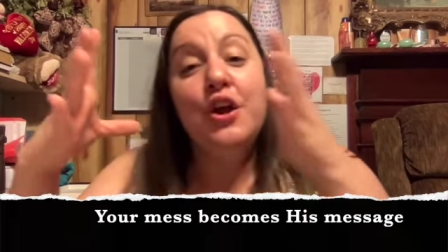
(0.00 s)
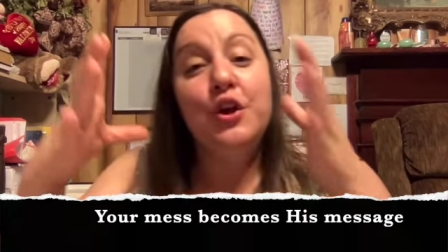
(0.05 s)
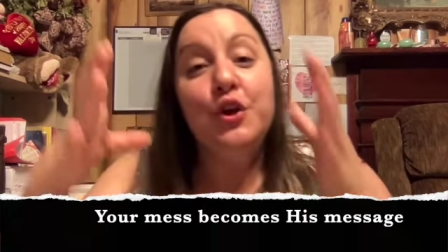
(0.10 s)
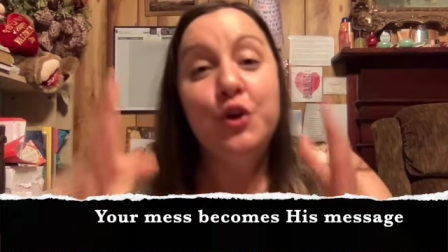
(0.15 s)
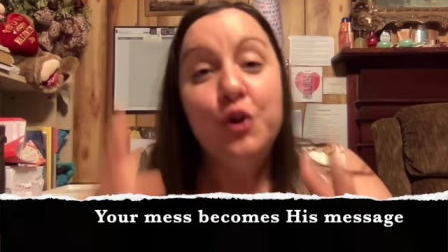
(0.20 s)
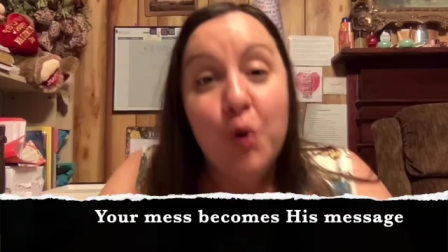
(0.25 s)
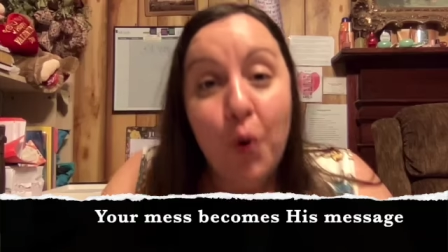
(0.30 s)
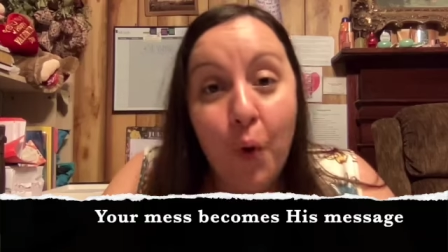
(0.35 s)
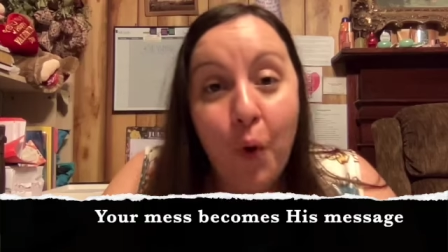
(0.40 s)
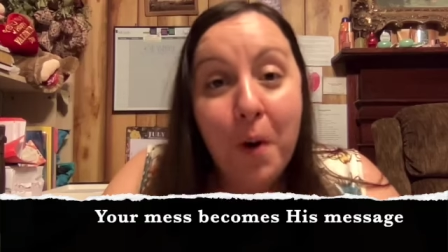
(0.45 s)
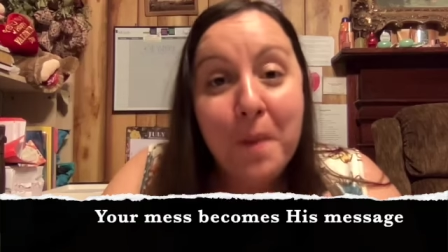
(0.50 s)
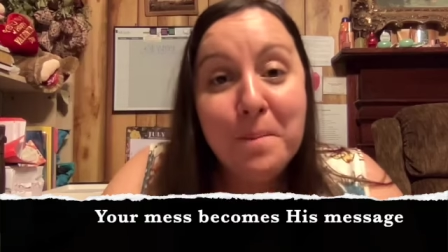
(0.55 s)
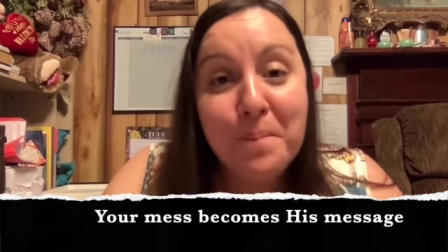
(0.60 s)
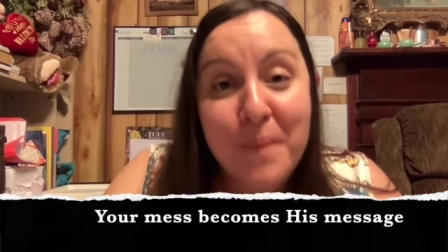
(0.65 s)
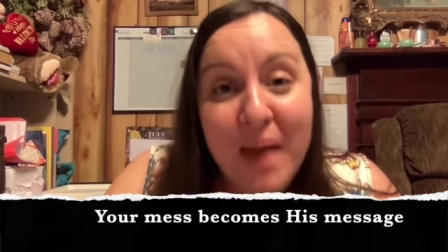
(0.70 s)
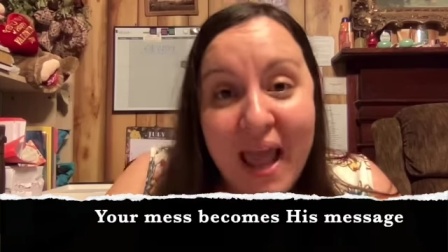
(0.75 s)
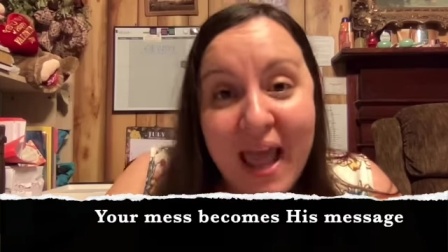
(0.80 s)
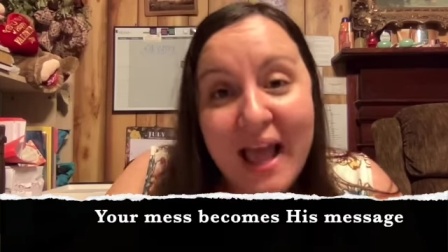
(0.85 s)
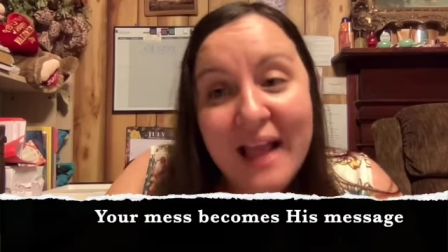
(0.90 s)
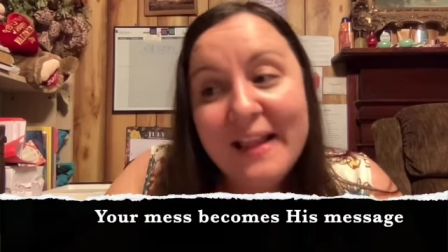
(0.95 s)
your
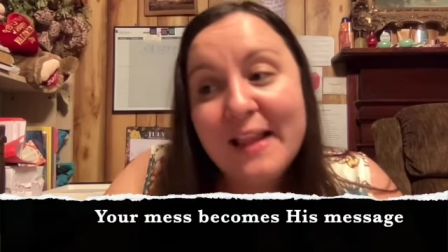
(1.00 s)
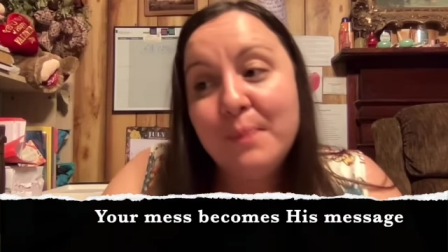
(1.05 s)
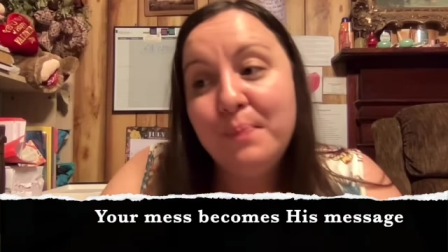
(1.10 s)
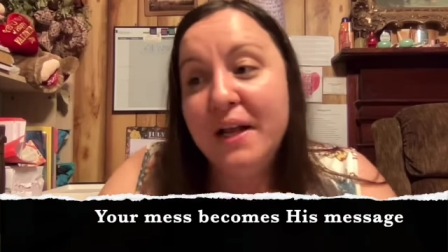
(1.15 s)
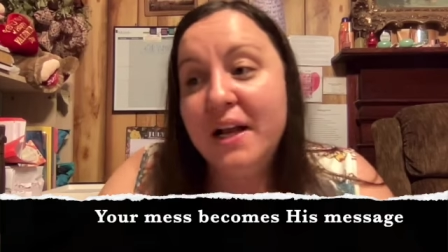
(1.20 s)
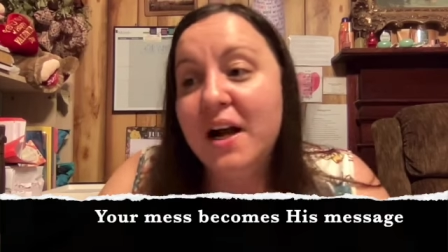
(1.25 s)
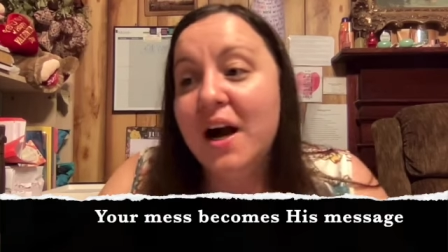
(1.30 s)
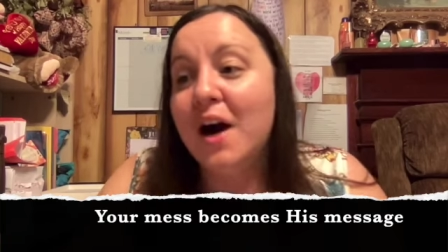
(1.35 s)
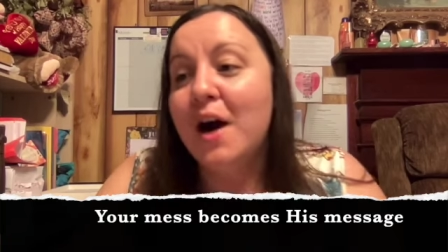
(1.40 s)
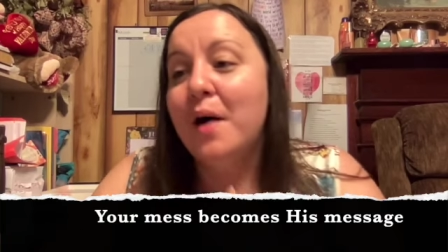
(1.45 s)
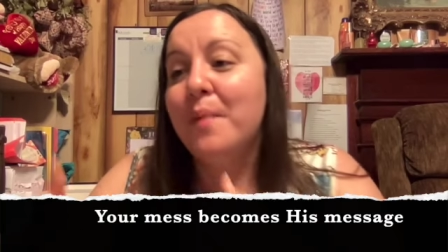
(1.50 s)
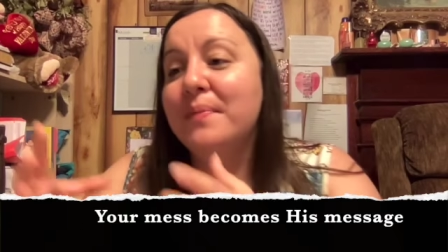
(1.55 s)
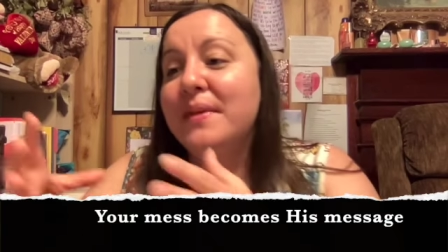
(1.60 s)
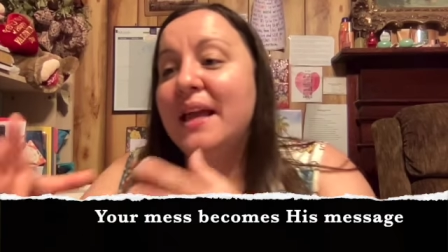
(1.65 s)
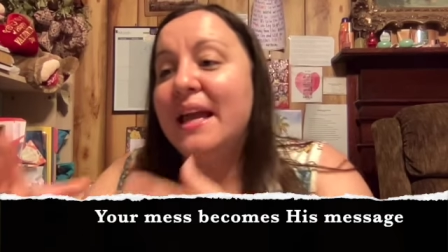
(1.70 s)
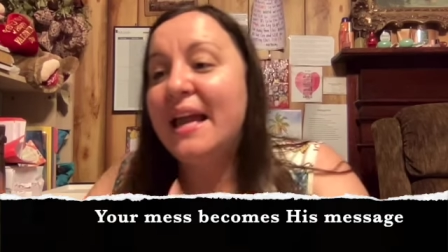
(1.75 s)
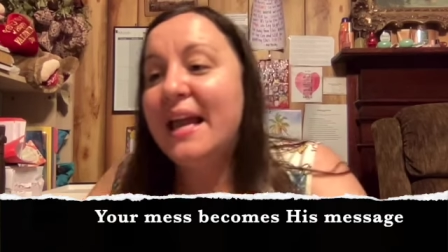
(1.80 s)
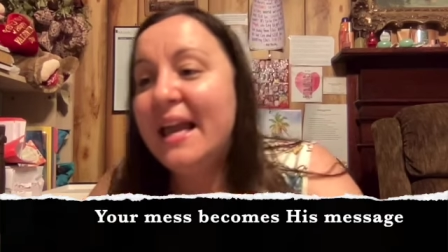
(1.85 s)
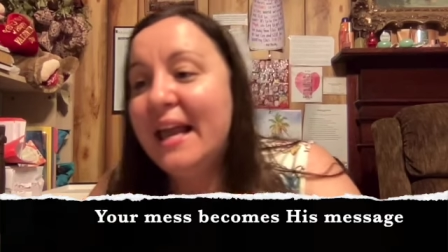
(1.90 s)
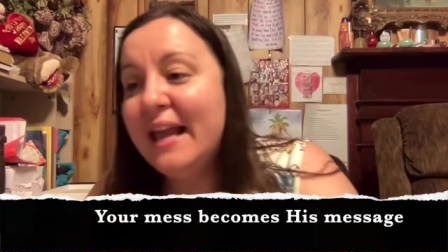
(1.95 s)
mess becomes
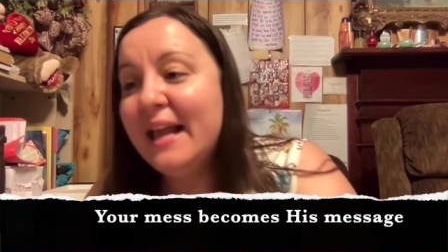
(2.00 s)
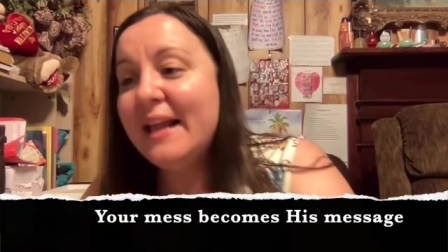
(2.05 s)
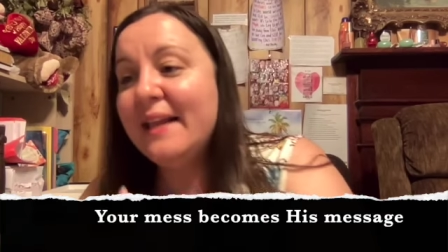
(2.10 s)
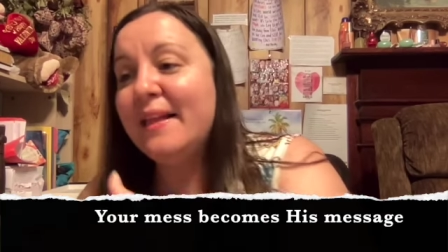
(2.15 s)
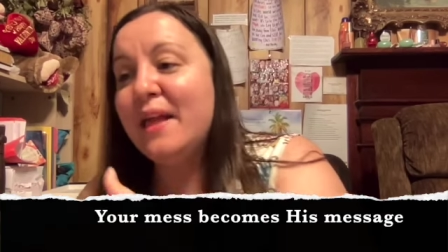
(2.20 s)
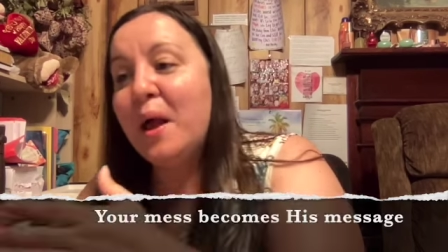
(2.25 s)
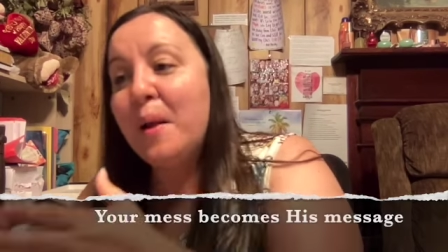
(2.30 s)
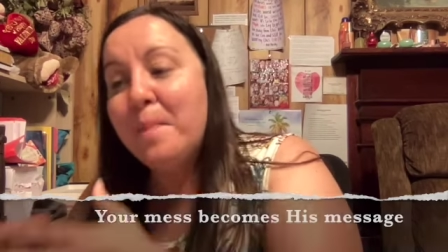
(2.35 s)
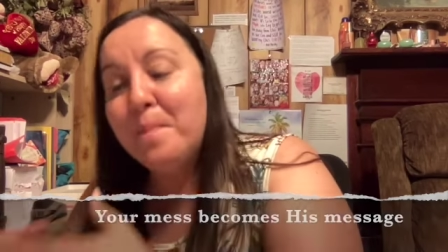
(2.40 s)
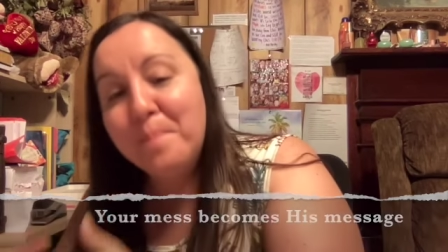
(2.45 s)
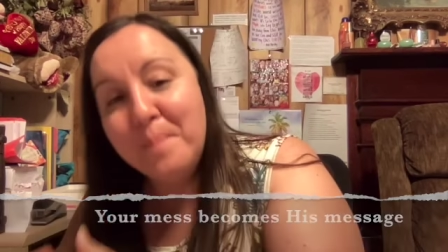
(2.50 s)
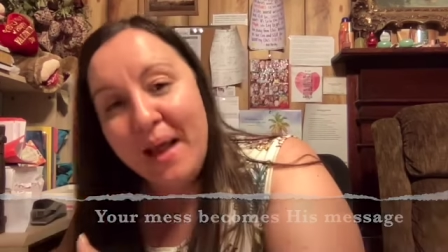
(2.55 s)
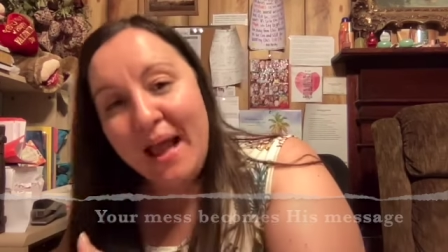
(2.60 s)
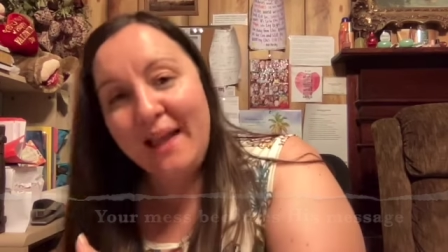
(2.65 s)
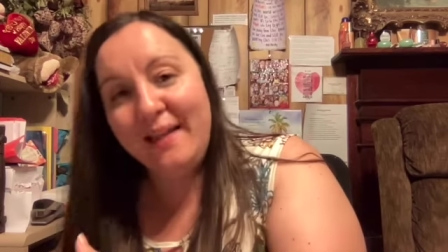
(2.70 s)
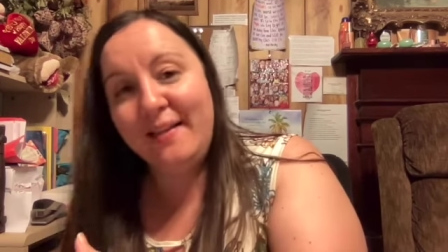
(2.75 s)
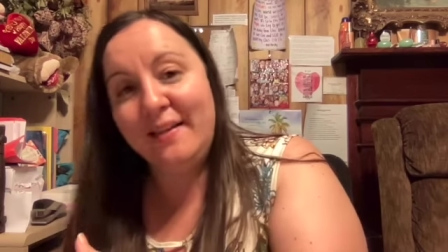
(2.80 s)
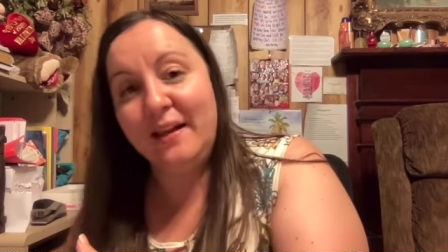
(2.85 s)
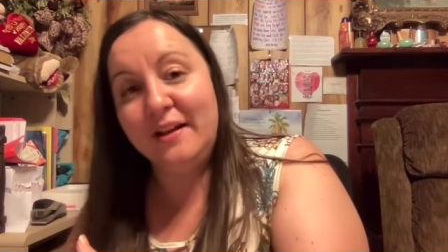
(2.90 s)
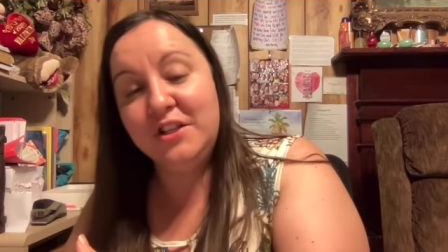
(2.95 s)
his
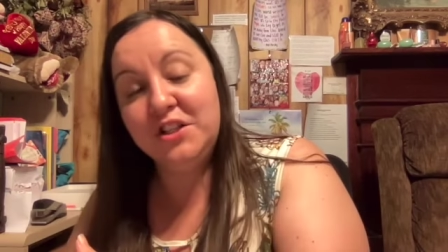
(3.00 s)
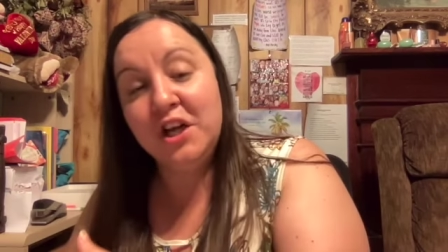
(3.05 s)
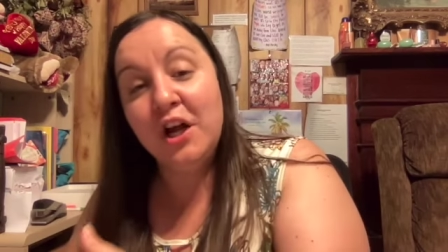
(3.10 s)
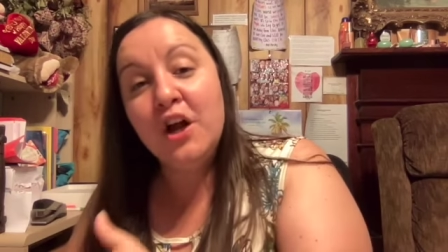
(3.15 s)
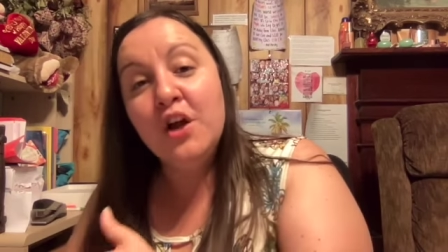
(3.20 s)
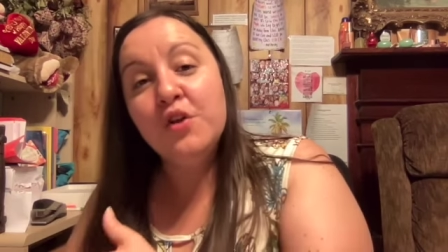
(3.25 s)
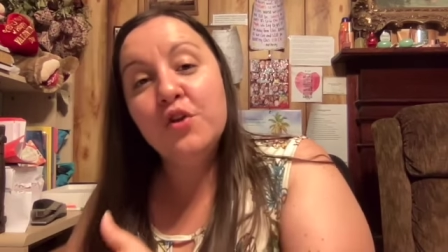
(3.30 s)
message.